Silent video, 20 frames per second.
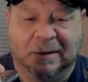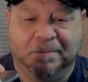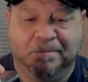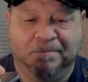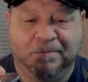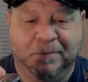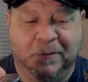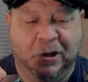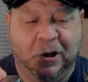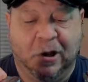
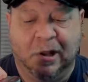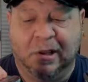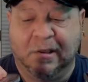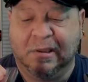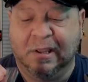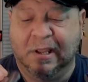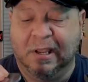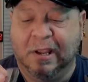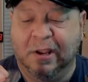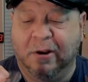You can
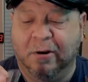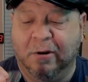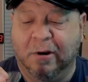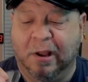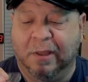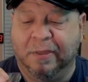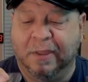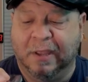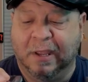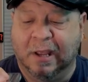see here
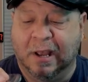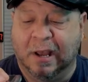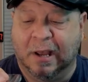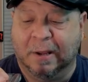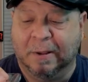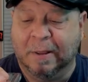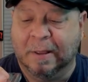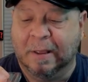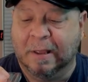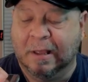on the
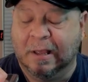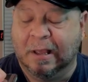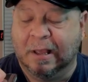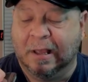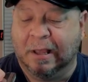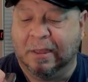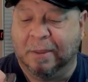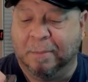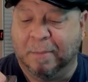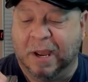
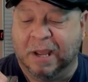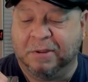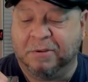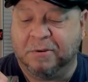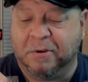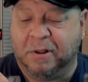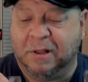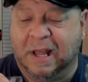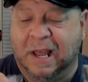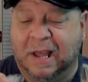
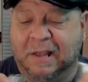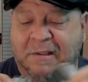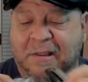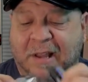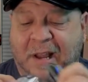Meisterclass